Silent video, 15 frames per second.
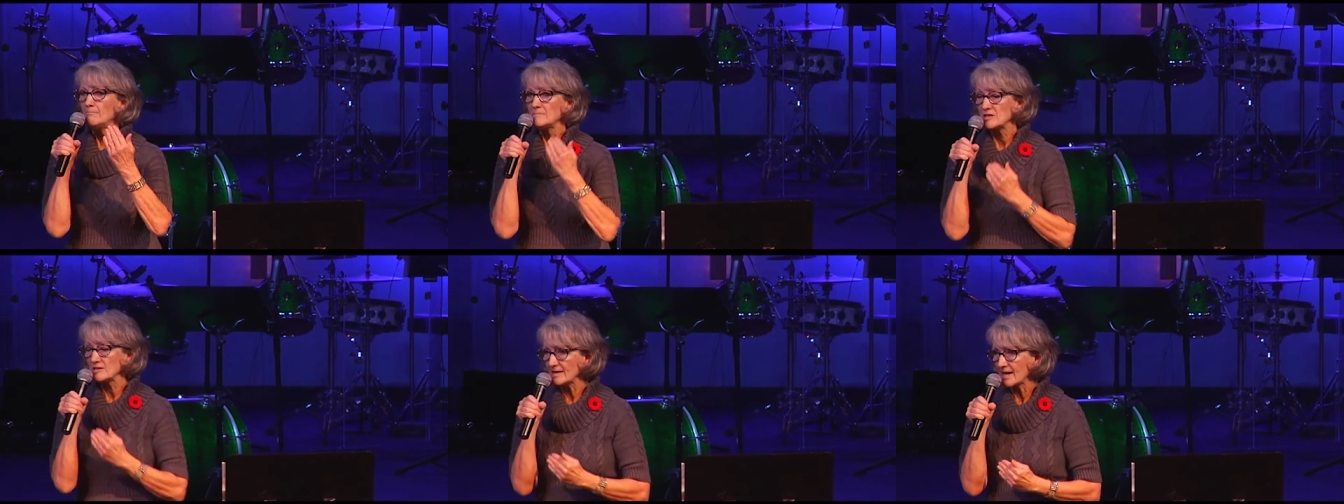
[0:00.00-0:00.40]

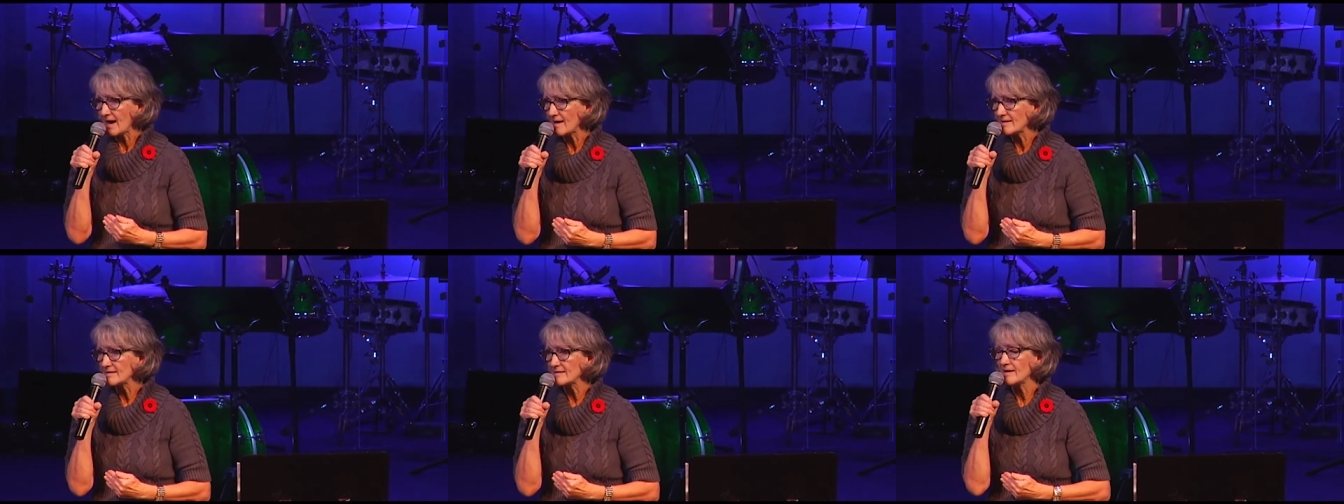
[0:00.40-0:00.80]
to
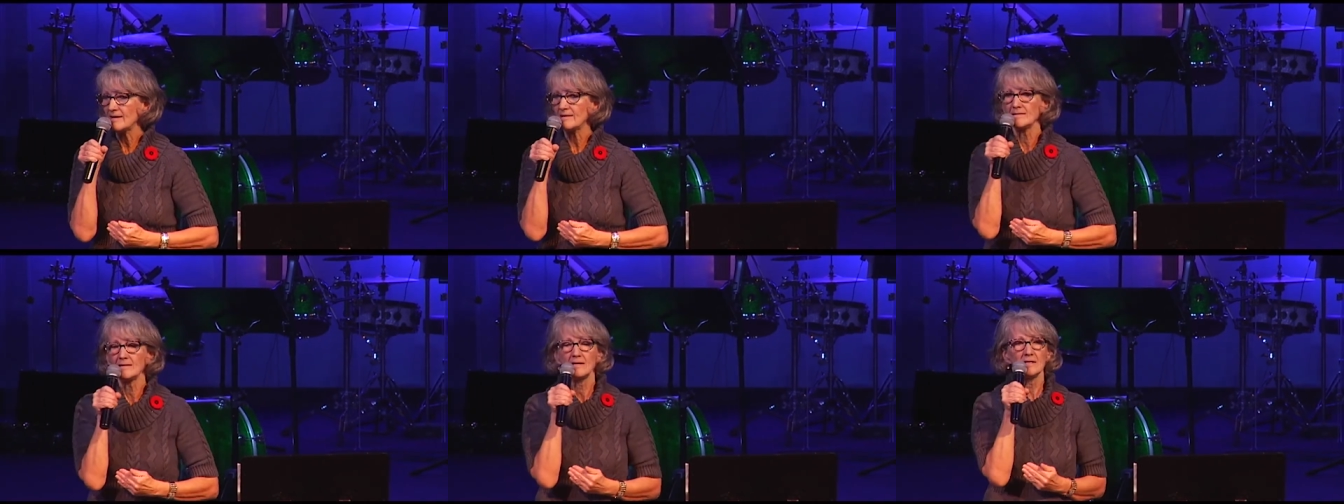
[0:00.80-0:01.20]

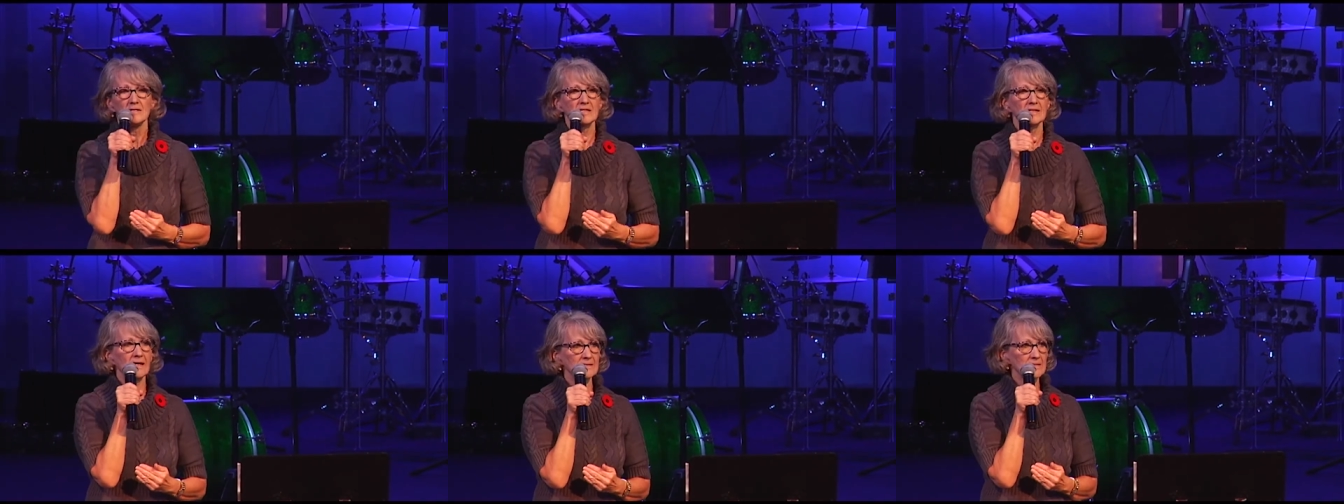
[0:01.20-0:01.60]
Canada
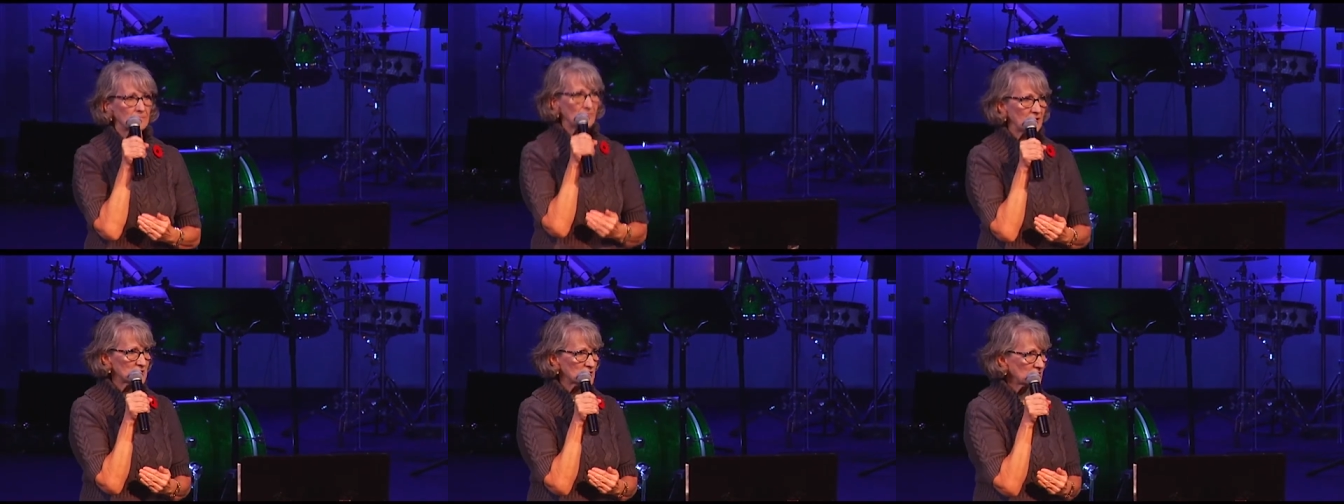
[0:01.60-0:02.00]
to get some
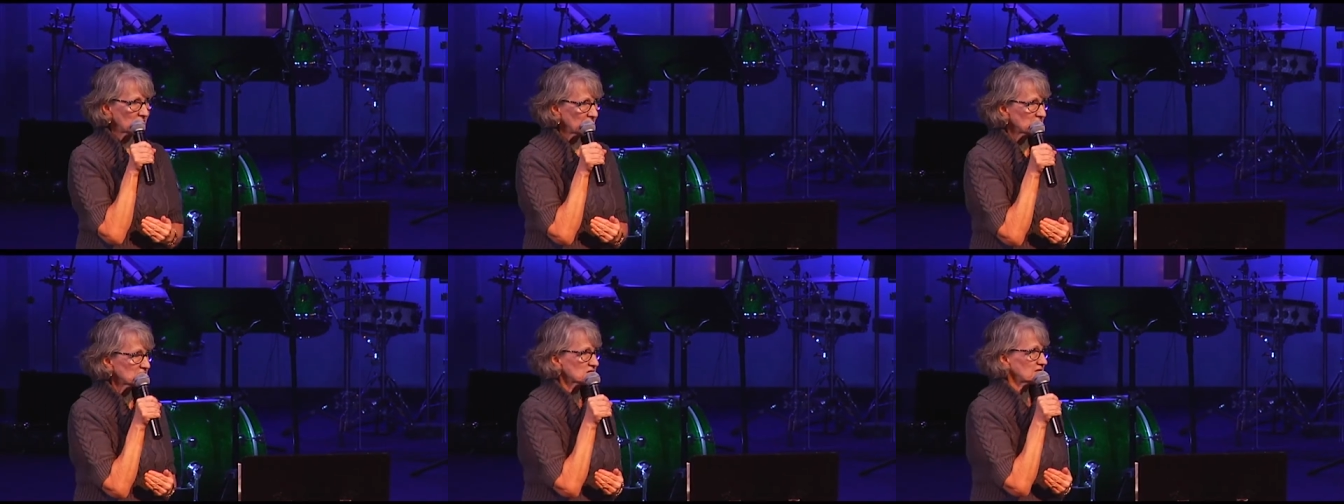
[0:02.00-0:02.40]

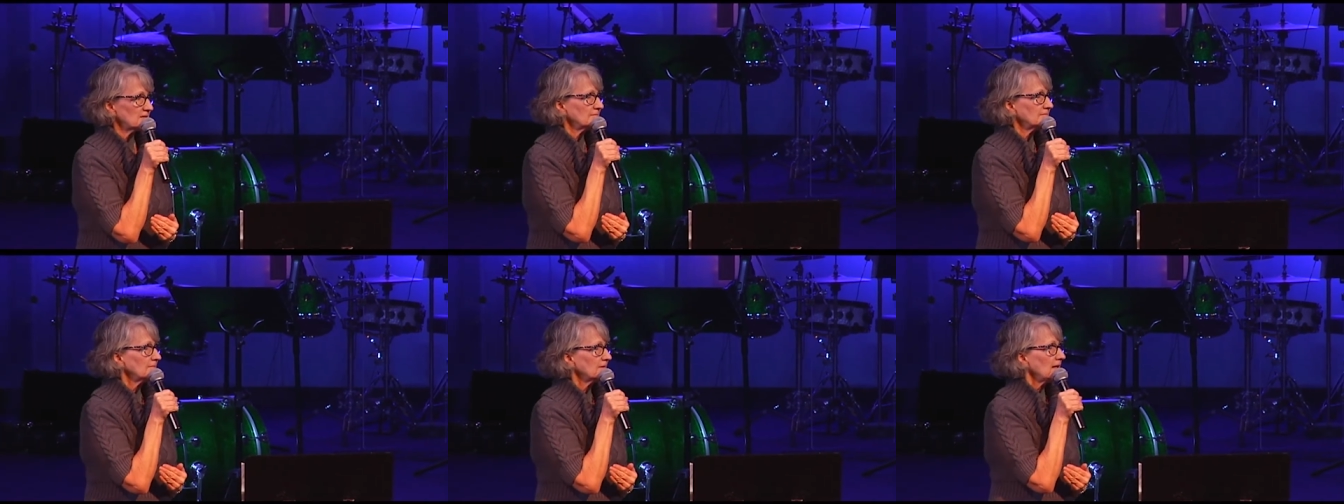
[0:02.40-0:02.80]

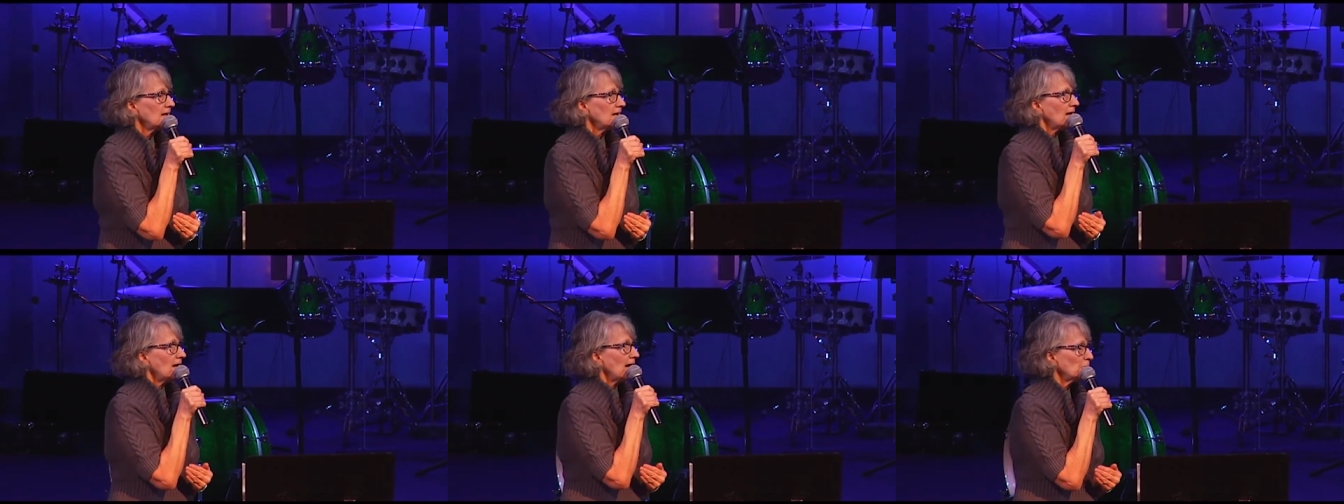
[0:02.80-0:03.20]
education.
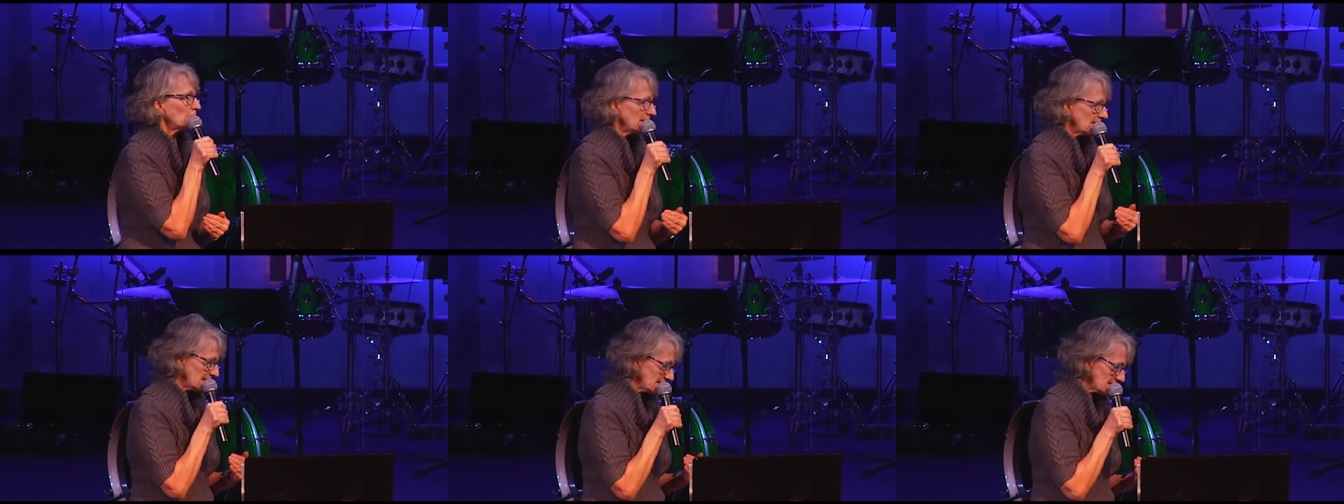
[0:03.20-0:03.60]
And
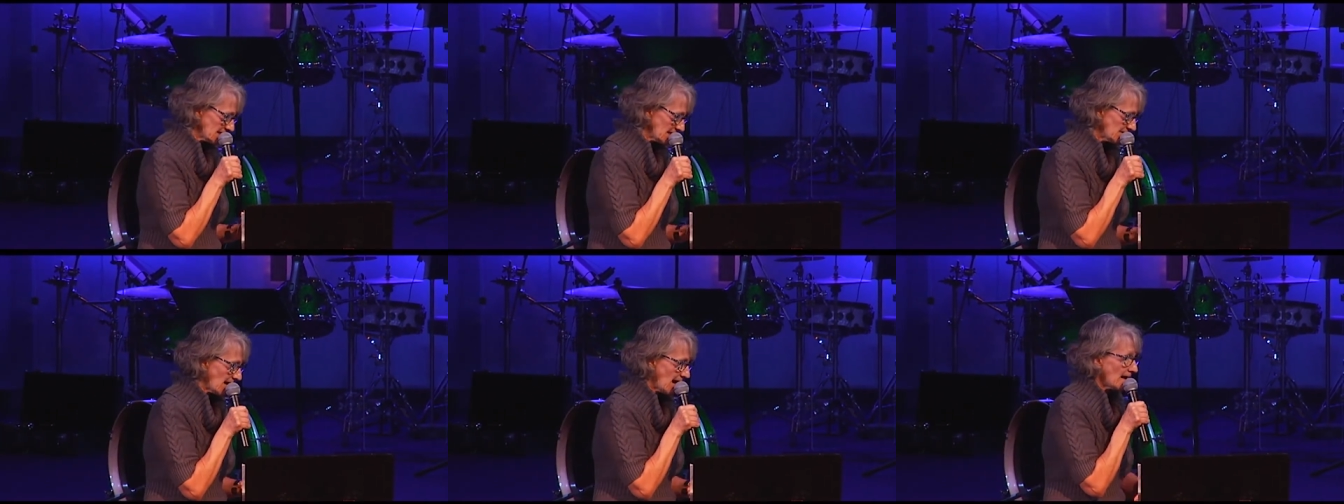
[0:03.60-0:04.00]
when he
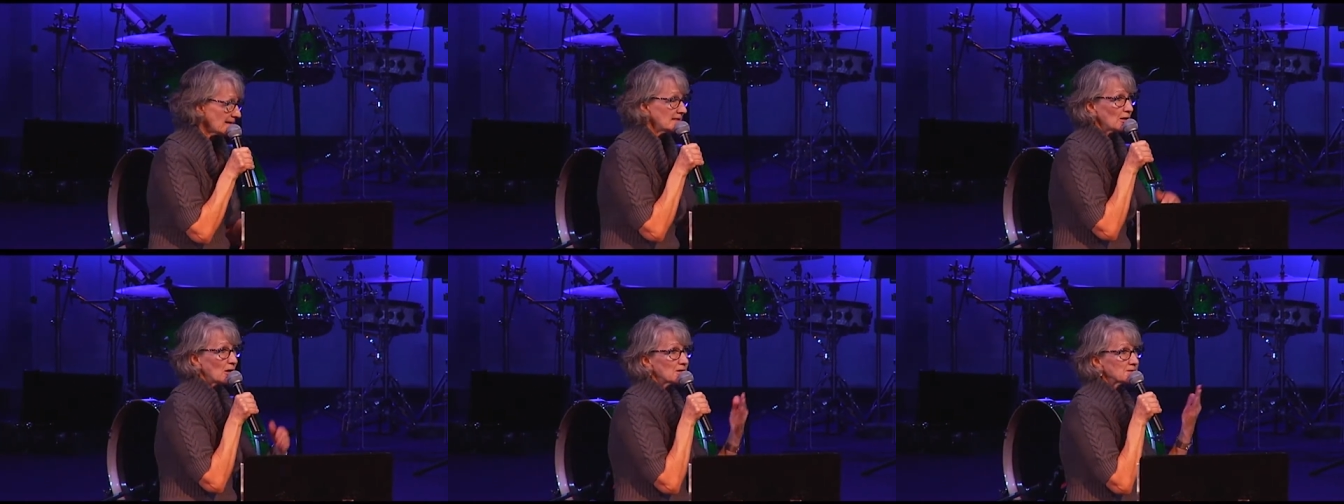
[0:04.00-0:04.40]
did that,
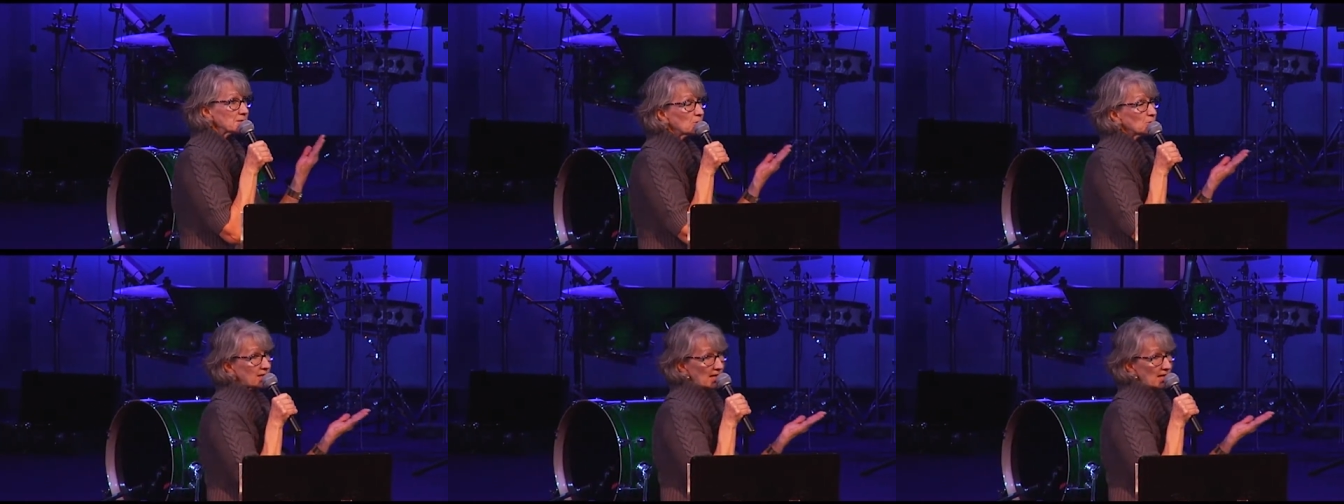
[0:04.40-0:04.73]
he also